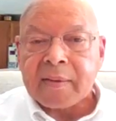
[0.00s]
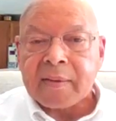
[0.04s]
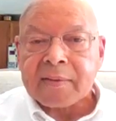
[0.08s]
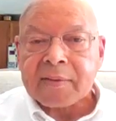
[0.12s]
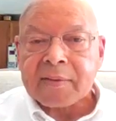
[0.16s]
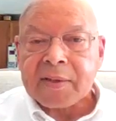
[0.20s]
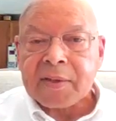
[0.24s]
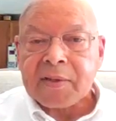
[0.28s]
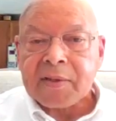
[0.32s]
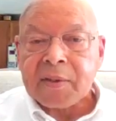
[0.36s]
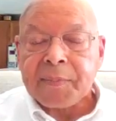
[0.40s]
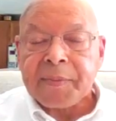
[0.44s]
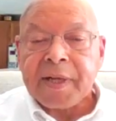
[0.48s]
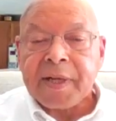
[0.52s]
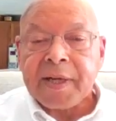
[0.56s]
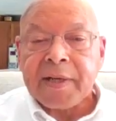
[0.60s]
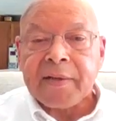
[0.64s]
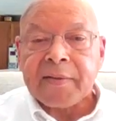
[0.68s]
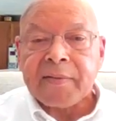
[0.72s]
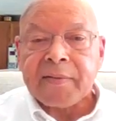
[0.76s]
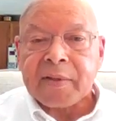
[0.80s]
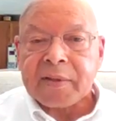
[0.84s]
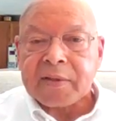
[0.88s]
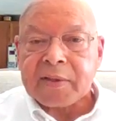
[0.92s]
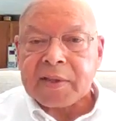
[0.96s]
senior
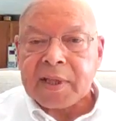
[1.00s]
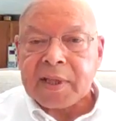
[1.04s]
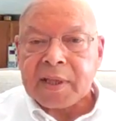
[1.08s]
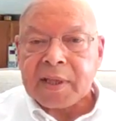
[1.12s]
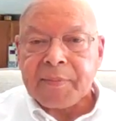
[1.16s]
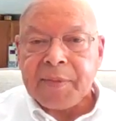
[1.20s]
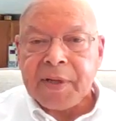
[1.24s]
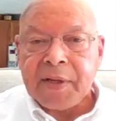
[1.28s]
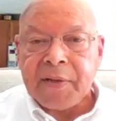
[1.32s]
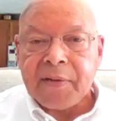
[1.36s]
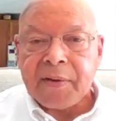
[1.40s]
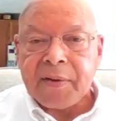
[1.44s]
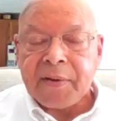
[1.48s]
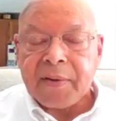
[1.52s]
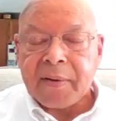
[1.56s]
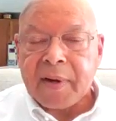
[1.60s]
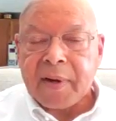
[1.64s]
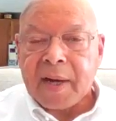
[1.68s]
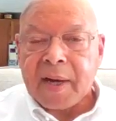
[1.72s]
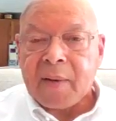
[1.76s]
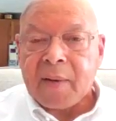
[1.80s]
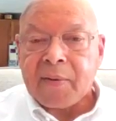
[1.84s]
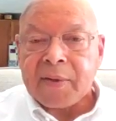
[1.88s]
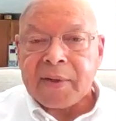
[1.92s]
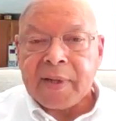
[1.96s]
planner that's going to be there,
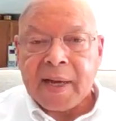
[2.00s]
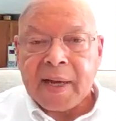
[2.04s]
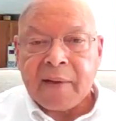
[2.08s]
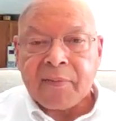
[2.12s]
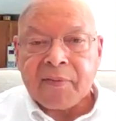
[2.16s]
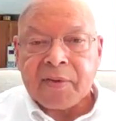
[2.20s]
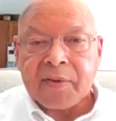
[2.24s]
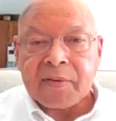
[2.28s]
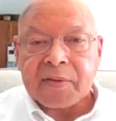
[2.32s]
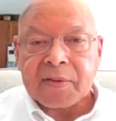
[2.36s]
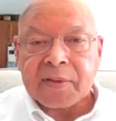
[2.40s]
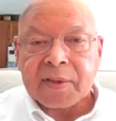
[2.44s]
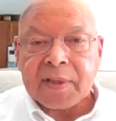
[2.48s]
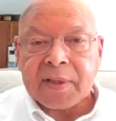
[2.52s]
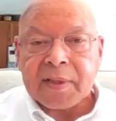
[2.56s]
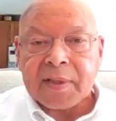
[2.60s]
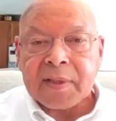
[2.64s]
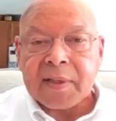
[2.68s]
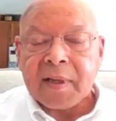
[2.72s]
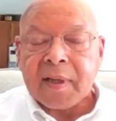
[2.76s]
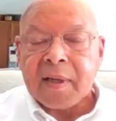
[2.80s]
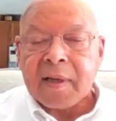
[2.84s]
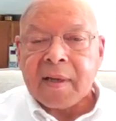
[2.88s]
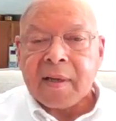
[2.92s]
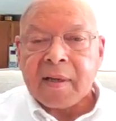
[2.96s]
I would have to
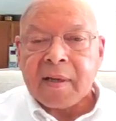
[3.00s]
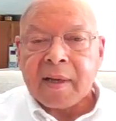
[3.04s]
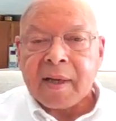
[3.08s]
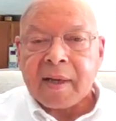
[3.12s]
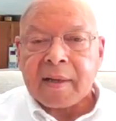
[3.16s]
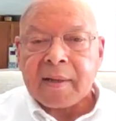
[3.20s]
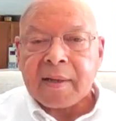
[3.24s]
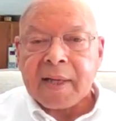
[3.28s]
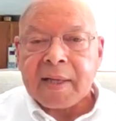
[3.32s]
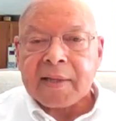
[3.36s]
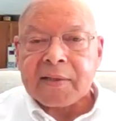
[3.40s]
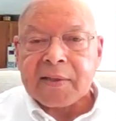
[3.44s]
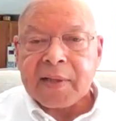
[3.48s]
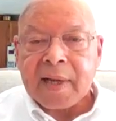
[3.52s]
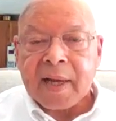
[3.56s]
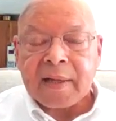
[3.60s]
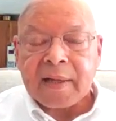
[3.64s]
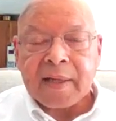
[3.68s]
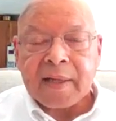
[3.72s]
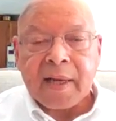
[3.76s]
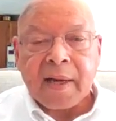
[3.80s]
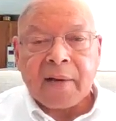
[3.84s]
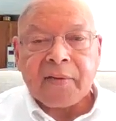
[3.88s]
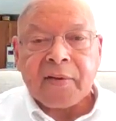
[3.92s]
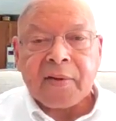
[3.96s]
see
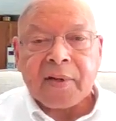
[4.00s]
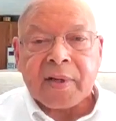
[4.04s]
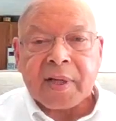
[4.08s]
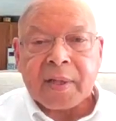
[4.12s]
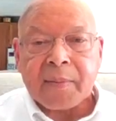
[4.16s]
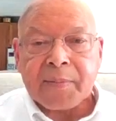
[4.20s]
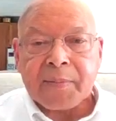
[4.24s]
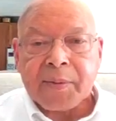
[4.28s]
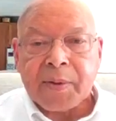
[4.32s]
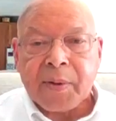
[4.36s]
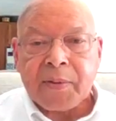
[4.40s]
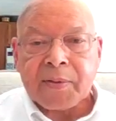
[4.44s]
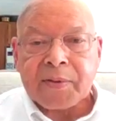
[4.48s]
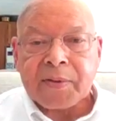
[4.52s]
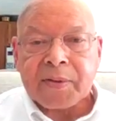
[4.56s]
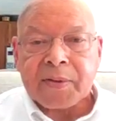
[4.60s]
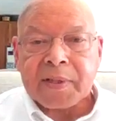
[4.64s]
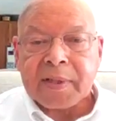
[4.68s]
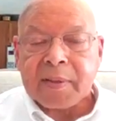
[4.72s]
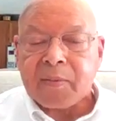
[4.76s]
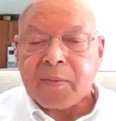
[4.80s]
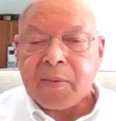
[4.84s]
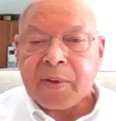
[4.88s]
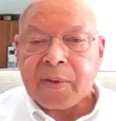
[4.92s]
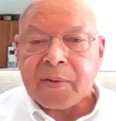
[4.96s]
exactly how they're going to approach it
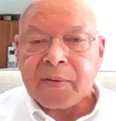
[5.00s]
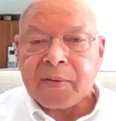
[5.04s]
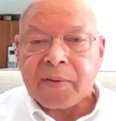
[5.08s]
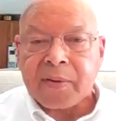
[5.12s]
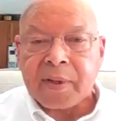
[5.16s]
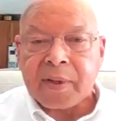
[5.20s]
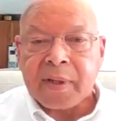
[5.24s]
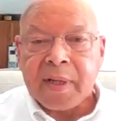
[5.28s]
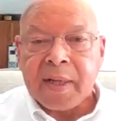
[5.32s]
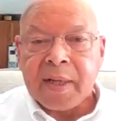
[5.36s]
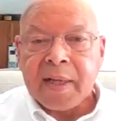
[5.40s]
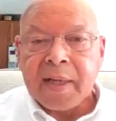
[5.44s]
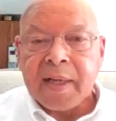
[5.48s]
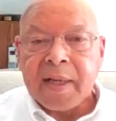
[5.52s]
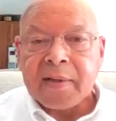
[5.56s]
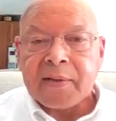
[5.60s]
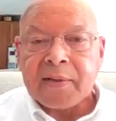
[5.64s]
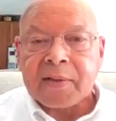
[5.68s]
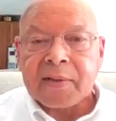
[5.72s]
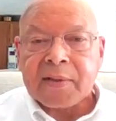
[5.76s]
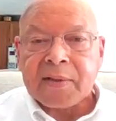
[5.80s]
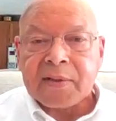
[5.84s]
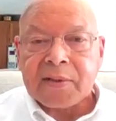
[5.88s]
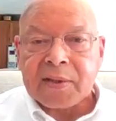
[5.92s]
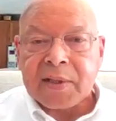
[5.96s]
and whether it's
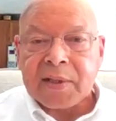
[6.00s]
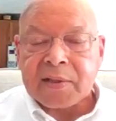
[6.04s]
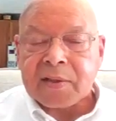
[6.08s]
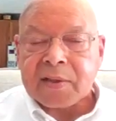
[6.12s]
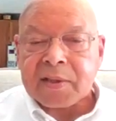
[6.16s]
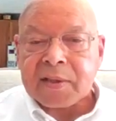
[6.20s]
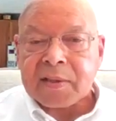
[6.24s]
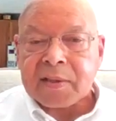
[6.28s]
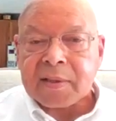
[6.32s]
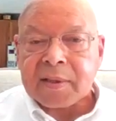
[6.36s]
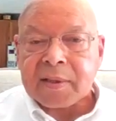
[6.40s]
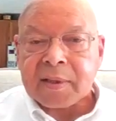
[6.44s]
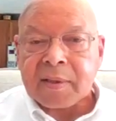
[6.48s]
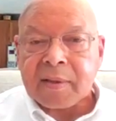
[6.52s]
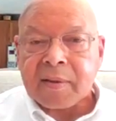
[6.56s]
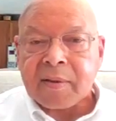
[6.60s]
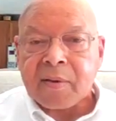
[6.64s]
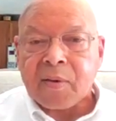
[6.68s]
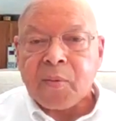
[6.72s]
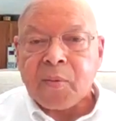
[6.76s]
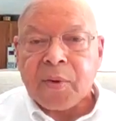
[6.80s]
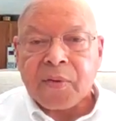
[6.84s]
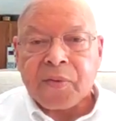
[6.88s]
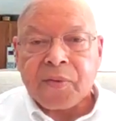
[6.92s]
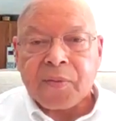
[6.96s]
consistent
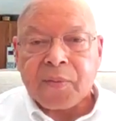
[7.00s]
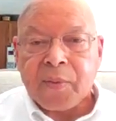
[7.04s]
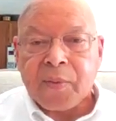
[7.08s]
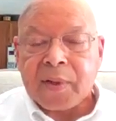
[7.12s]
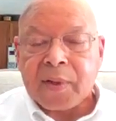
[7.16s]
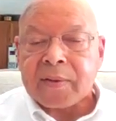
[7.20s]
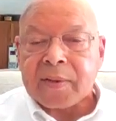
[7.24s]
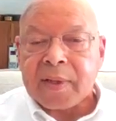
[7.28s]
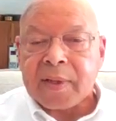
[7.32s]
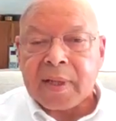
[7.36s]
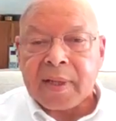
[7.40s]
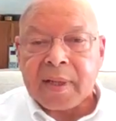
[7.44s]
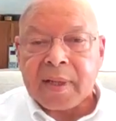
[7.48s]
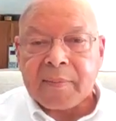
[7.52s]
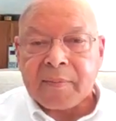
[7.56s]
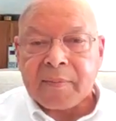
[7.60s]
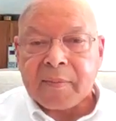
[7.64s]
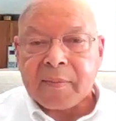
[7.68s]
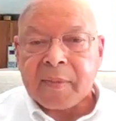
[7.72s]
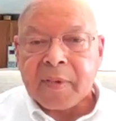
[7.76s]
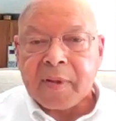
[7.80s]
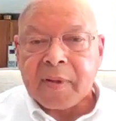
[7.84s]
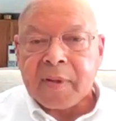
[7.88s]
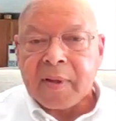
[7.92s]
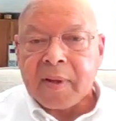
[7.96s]
with what
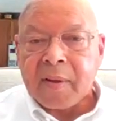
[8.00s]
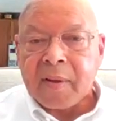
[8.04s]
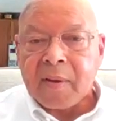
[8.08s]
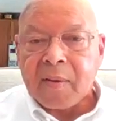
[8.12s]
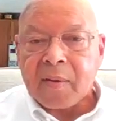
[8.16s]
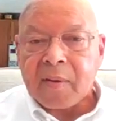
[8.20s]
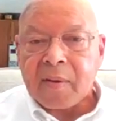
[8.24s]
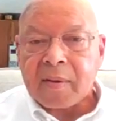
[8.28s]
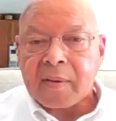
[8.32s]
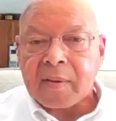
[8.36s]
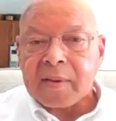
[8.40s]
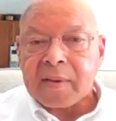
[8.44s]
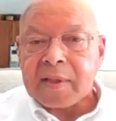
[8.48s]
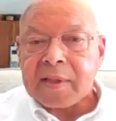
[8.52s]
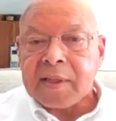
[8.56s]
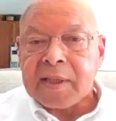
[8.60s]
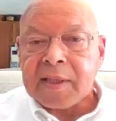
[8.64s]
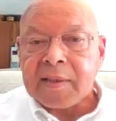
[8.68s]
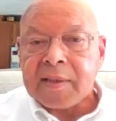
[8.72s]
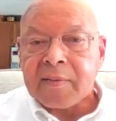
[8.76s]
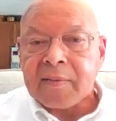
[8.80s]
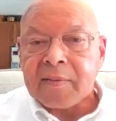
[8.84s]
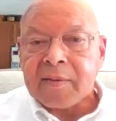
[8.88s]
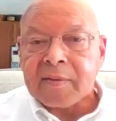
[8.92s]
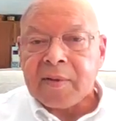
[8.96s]

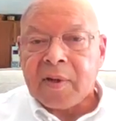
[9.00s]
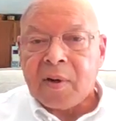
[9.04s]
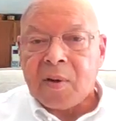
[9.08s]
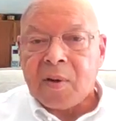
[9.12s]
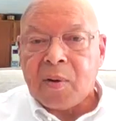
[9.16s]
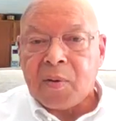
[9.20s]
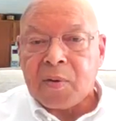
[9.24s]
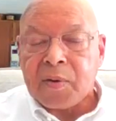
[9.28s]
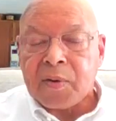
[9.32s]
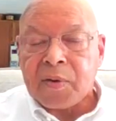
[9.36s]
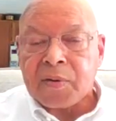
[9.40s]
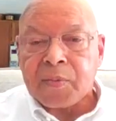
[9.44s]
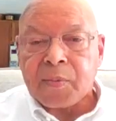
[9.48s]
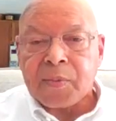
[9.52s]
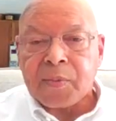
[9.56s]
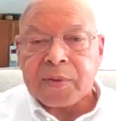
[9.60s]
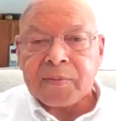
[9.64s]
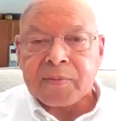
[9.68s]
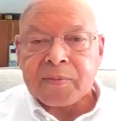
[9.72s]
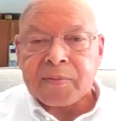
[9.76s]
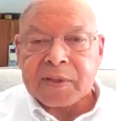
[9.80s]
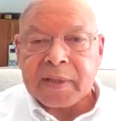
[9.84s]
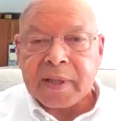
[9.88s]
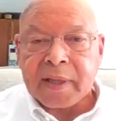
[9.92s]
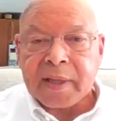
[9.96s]
the owners
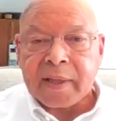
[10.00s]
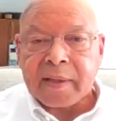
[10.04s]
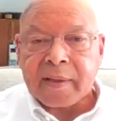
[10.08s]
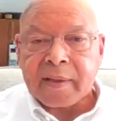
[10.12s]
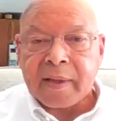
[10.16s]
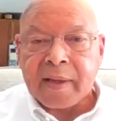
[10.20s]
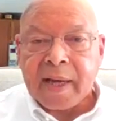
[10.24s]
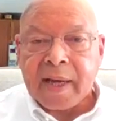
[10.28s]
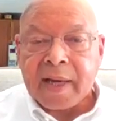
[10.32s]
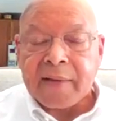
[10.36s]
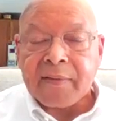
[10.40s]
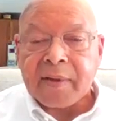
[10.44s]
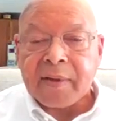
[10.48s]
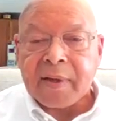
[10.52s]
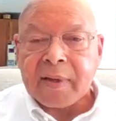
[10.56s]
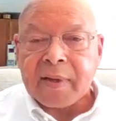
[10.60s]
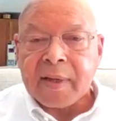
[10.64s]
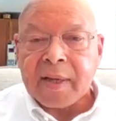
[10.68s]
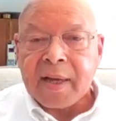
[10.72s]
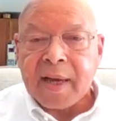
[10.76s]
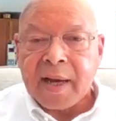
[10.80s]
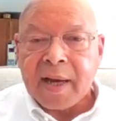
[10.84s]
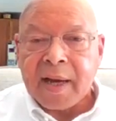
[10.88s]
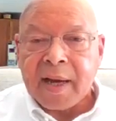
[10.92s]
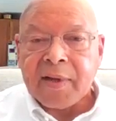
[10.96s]
would say.
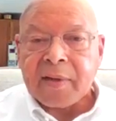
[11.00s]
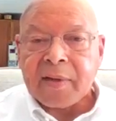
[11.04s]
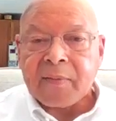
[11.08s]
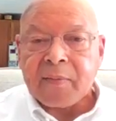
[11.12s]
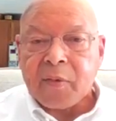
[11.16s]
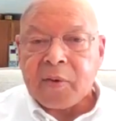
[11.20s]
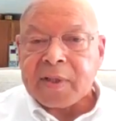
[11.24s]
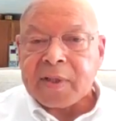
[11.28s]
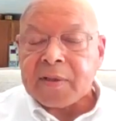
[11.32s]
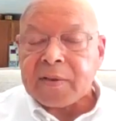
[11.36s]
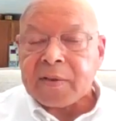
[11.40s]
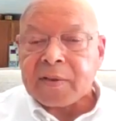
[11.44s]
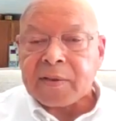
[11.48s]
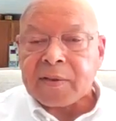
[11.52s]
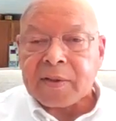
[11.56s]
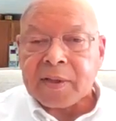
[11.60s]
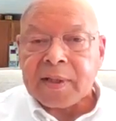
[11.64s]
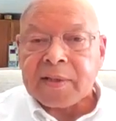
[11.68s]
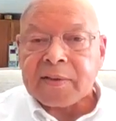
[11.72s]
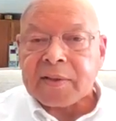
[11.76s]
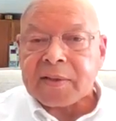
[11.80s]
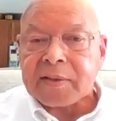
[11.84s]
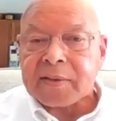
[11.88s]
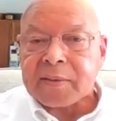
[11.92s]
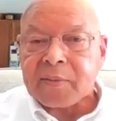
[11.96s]
I think one of the
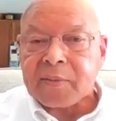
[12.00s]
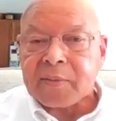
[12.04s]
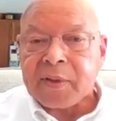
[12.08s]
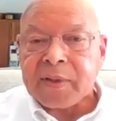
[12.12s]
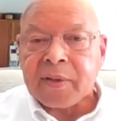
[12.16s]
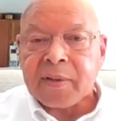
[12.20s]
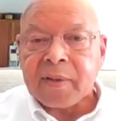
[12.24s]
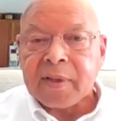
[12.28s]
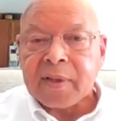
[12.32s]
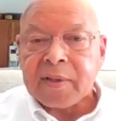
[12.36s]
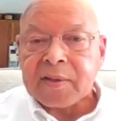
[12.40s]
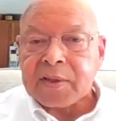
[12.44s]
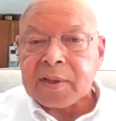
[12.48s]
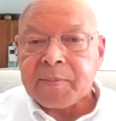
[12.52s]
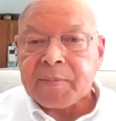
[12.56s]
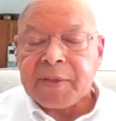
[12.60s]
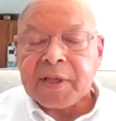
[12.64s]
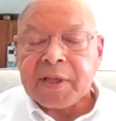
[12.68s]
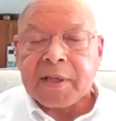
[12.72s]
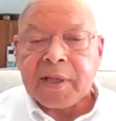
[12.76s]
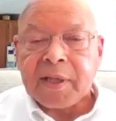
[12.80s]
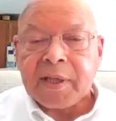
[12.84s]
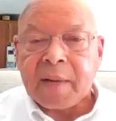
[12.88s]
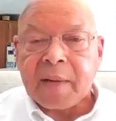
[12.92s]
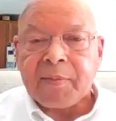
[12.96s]
things is that we should be
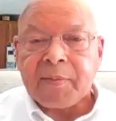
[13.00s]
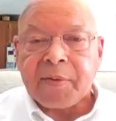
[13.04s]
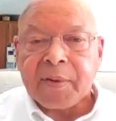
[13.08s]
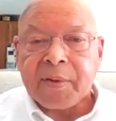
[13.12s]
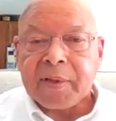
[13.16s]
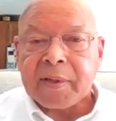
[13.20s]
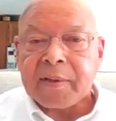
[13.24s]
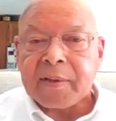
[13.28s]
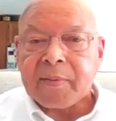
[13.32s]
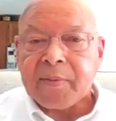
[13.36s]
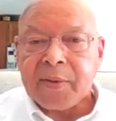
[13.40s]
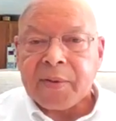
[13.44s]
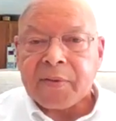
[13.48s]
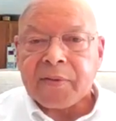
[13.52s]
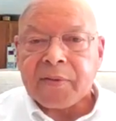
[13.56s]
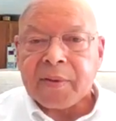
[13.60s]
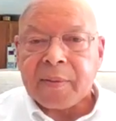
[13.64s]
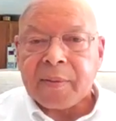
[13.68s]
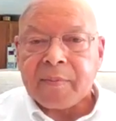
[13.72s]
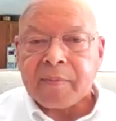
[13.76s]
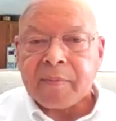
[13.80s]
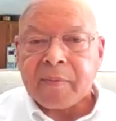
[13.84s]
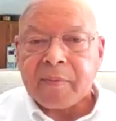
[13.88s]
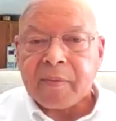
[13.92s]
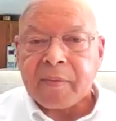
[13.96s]
collaborating with
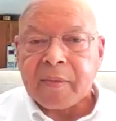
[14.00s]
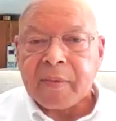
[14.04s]
them.